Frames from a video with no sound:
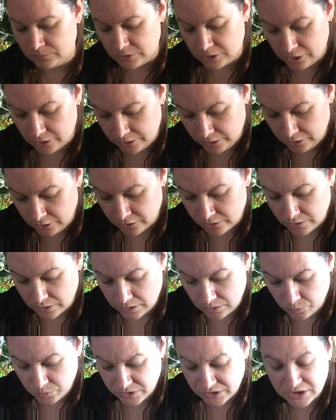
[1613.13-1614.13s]
Kind of looks
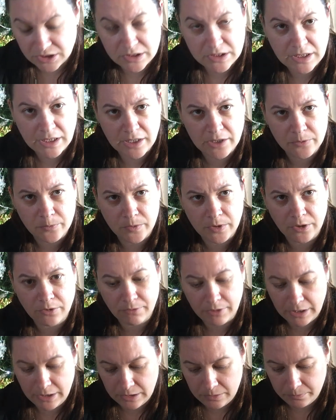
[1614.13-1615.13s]
like a witch's house with the
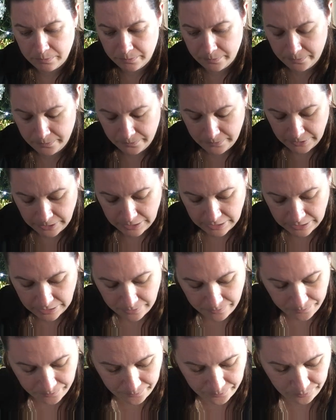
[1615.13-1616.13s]
green and
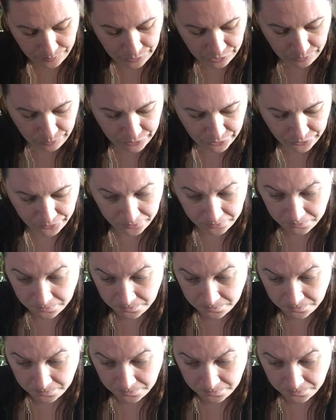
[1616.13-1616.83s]
purple.